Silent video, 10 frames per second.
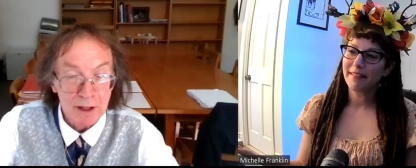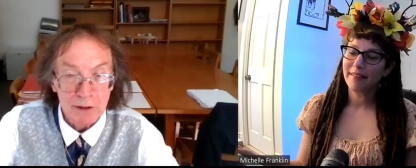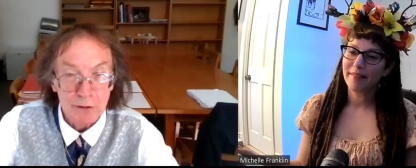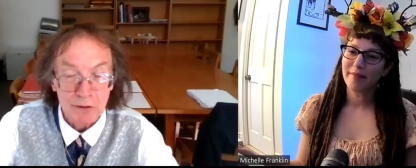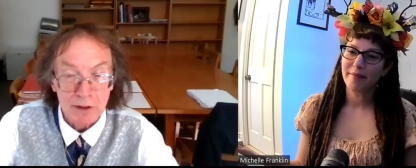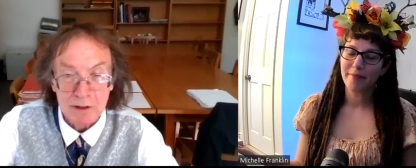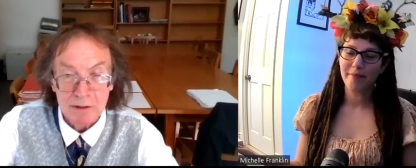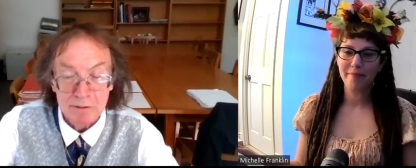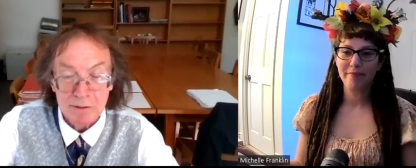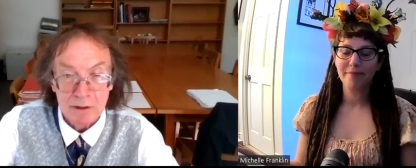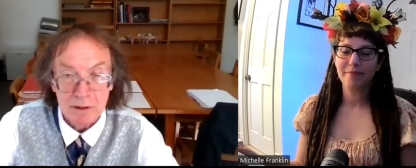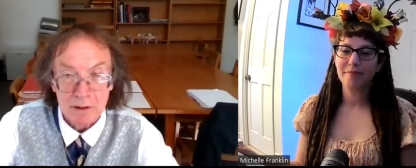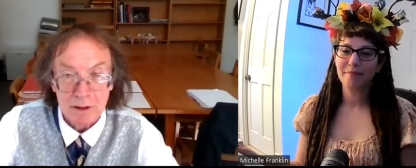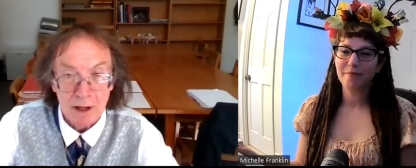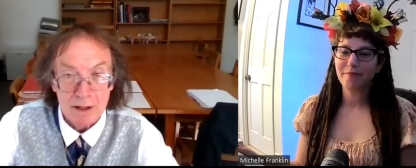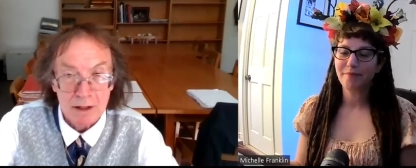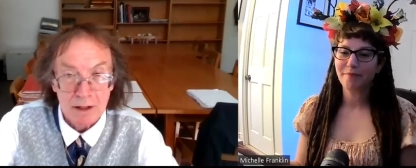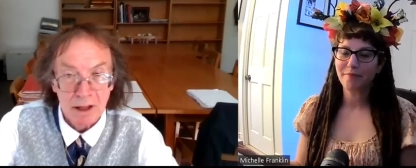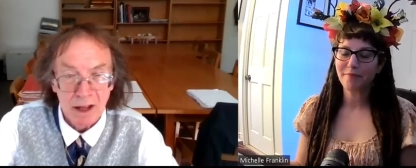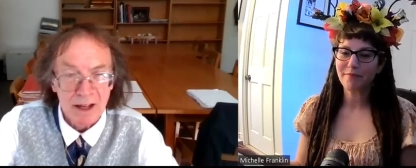Speaker 1: Celtic
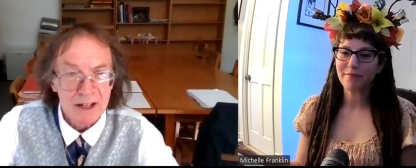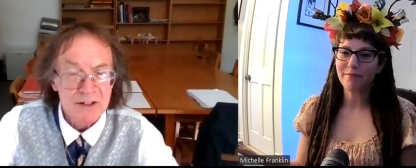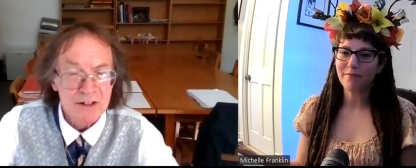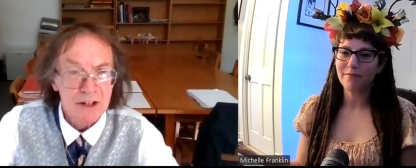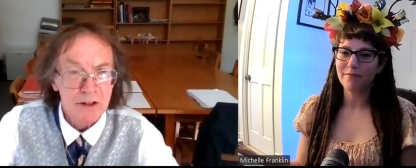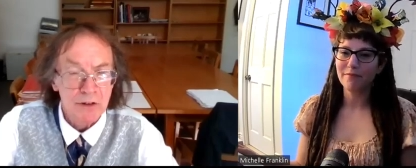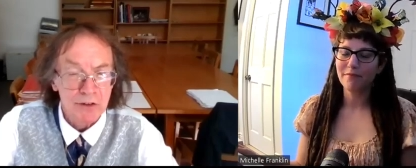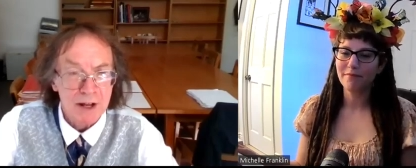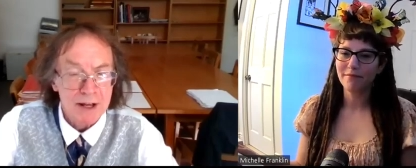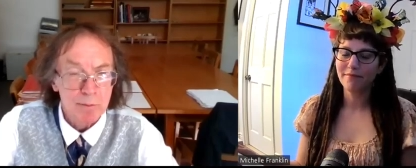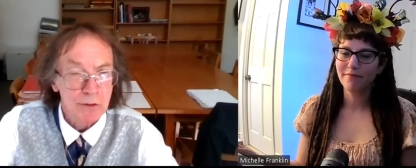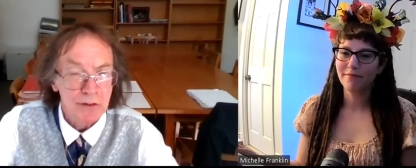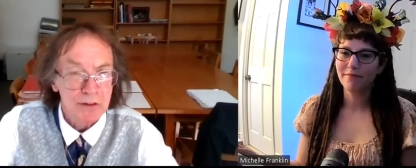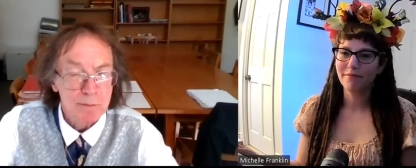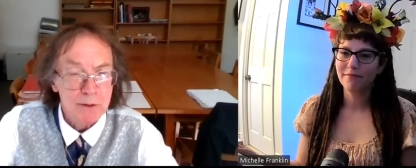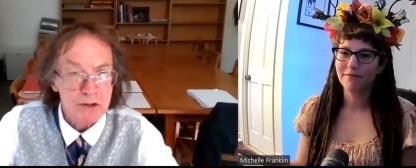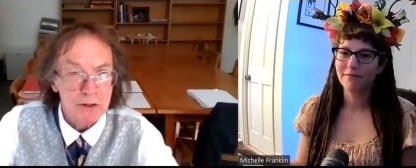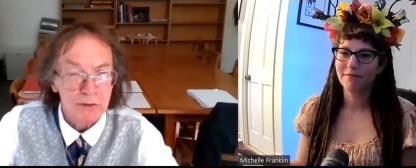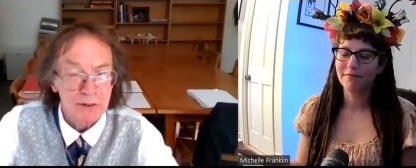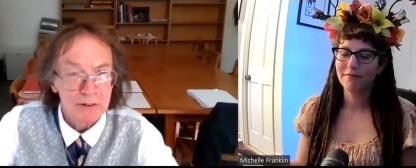ideas, names, and
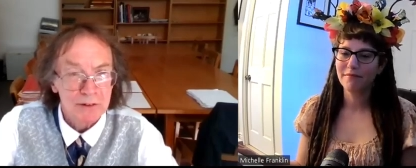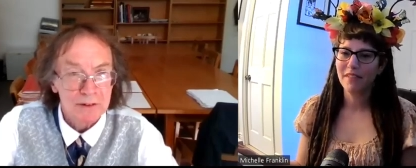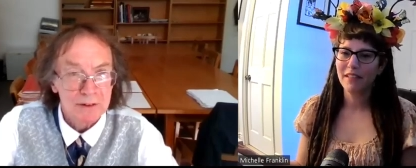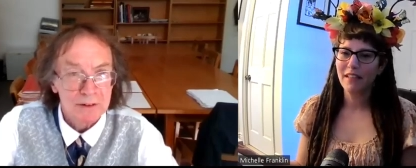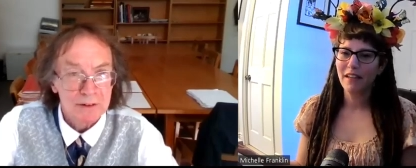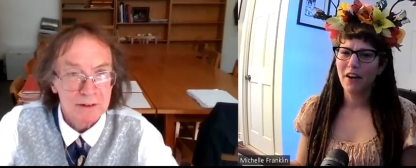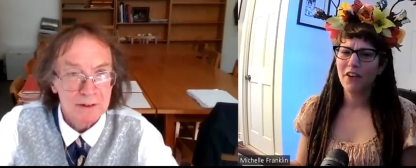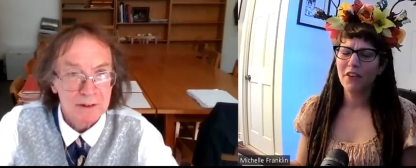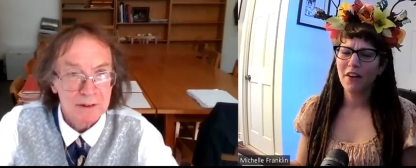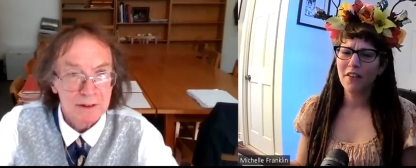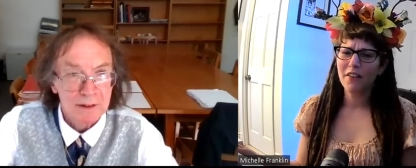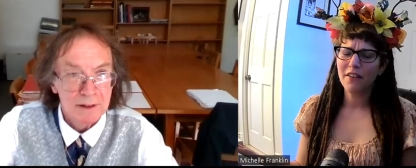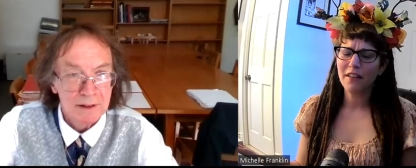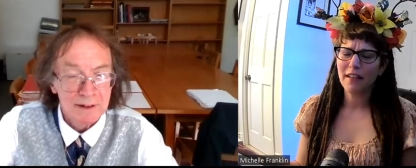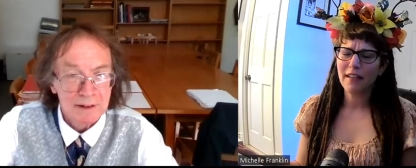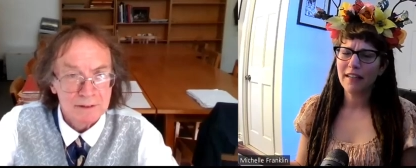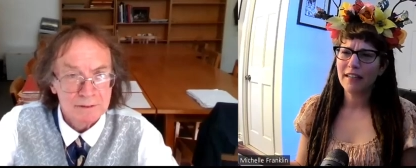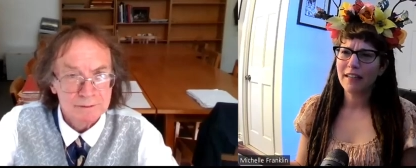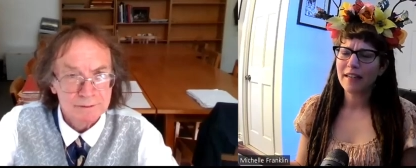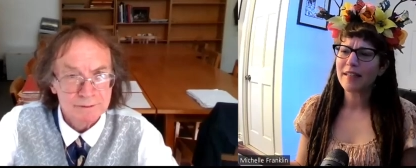images.
Speaker 2: Are there other uh,
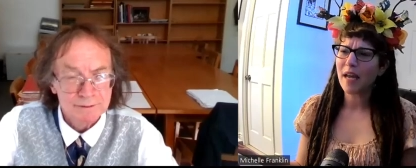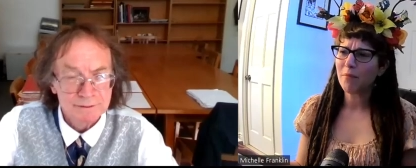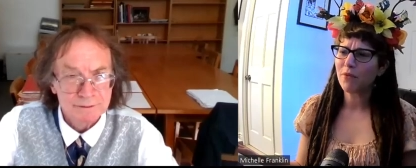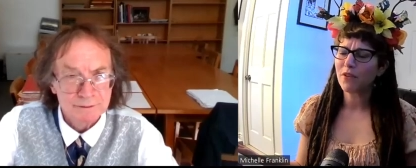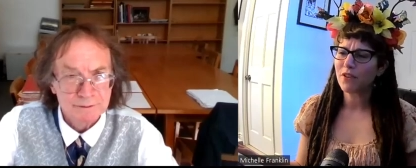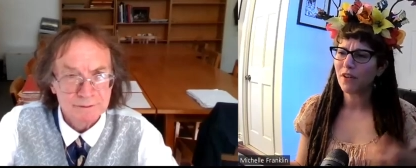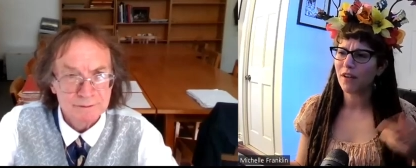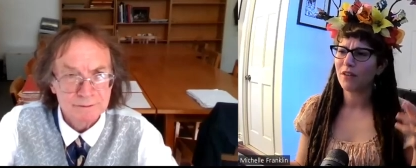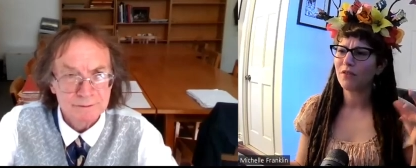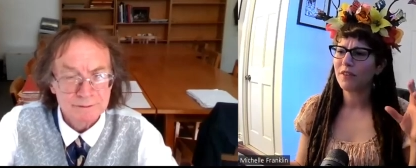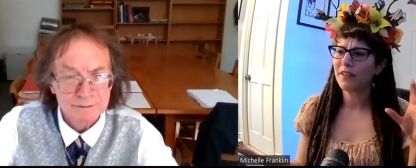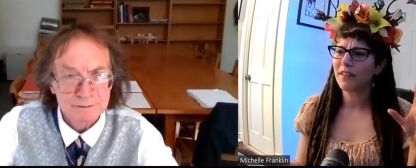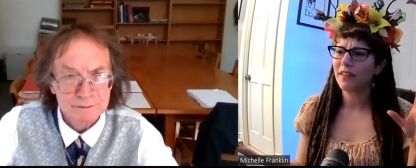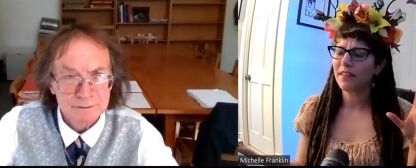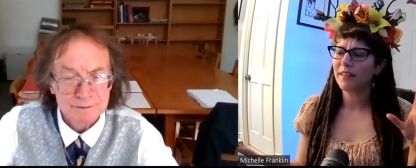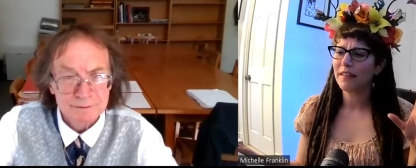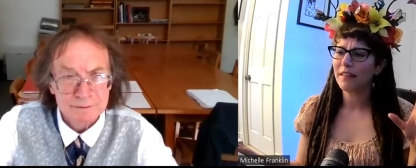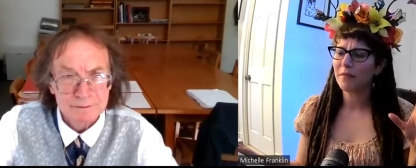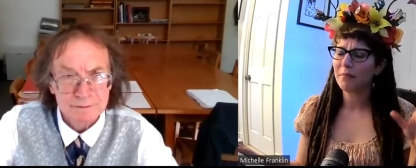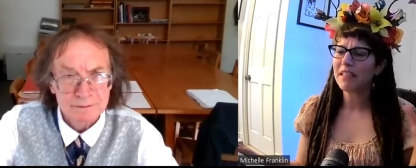examples of uh,
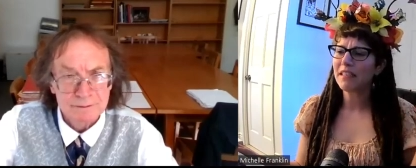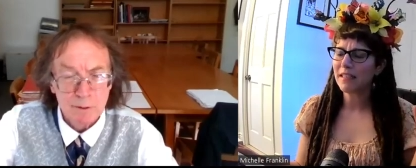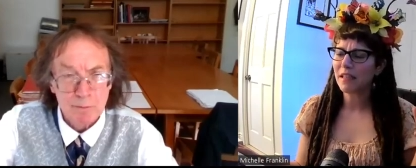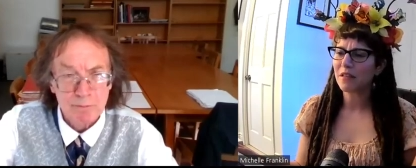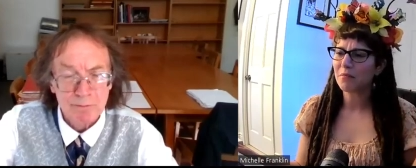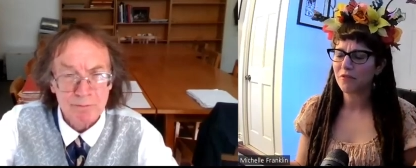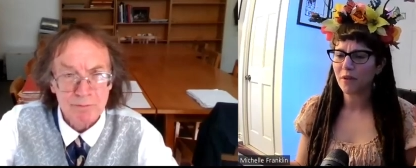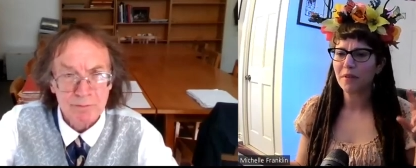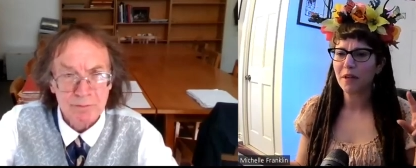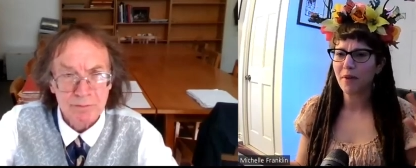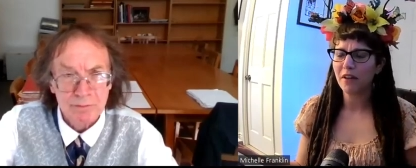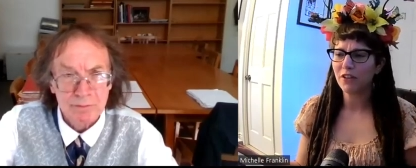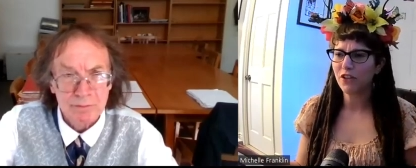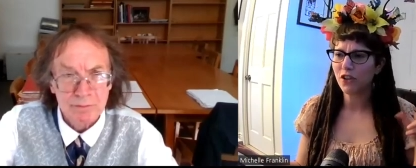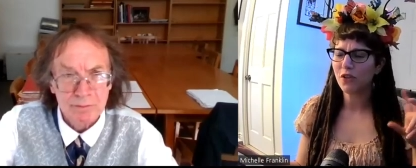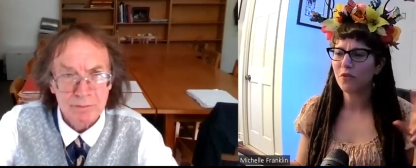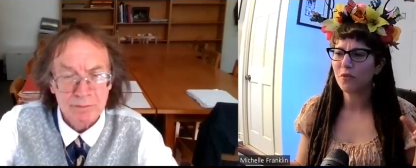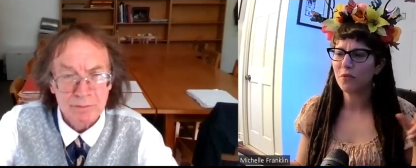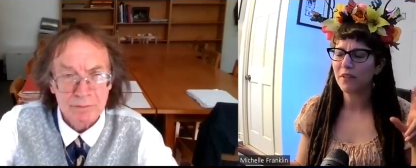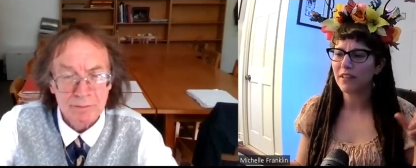mysticism from the Kabbalah
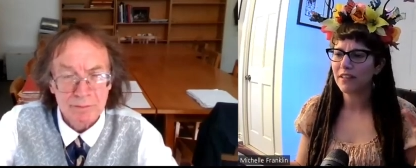to